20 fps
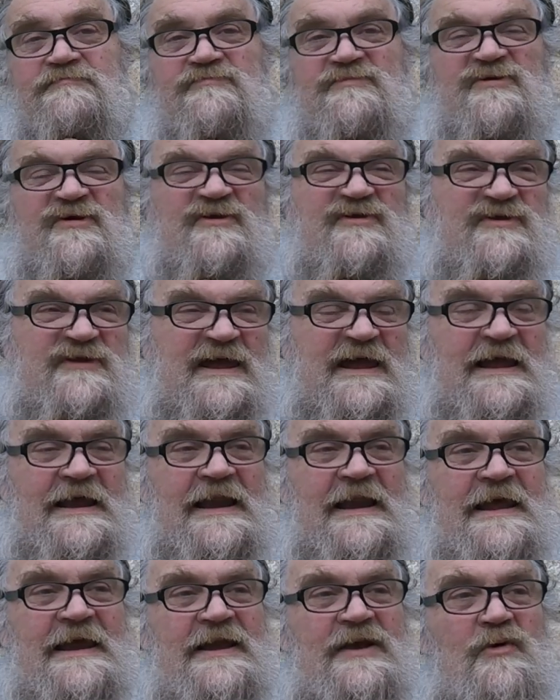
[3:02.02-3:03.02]
to deal
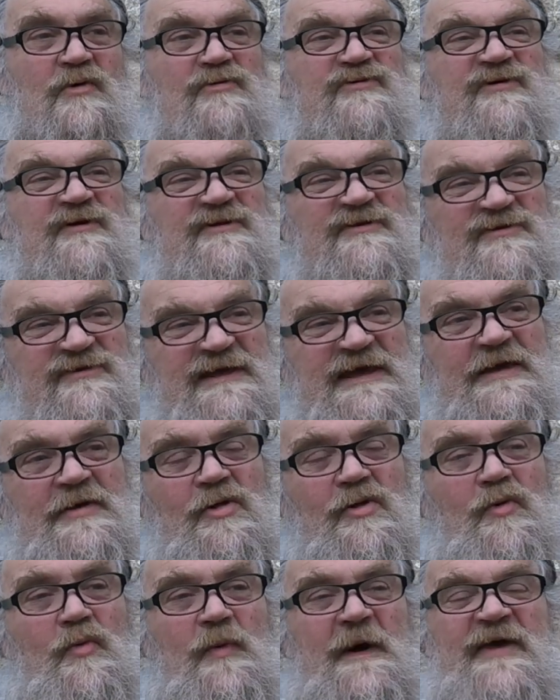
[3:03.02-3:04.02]
in or to
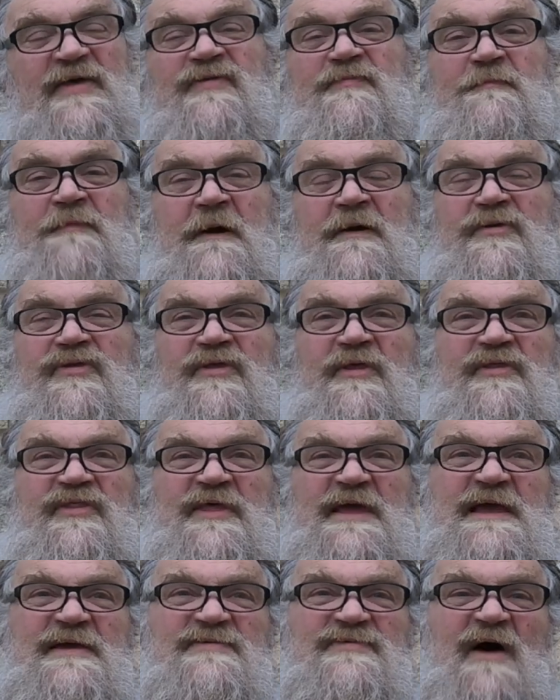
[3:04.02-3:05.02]
deal with, both of
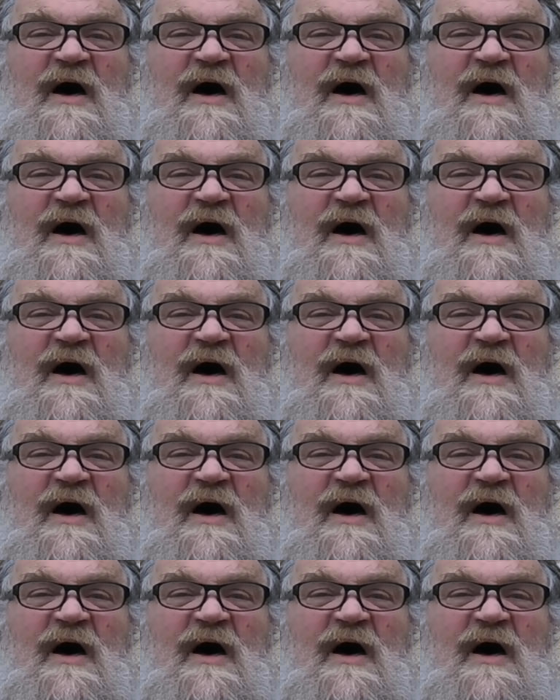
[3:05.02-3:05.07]
these